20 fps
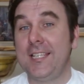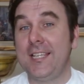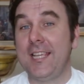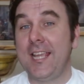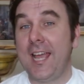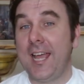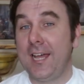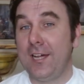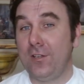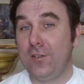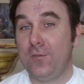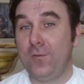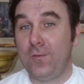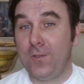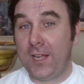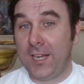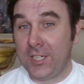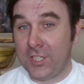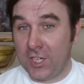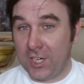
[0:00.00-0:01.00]
T L,
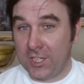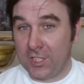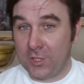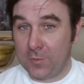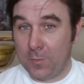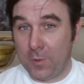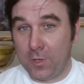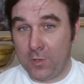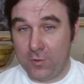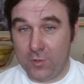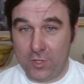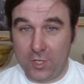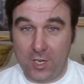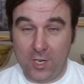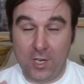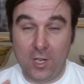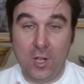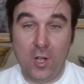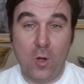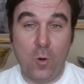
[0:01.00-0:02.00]
flash
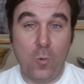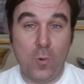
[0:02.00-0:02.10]
exposure,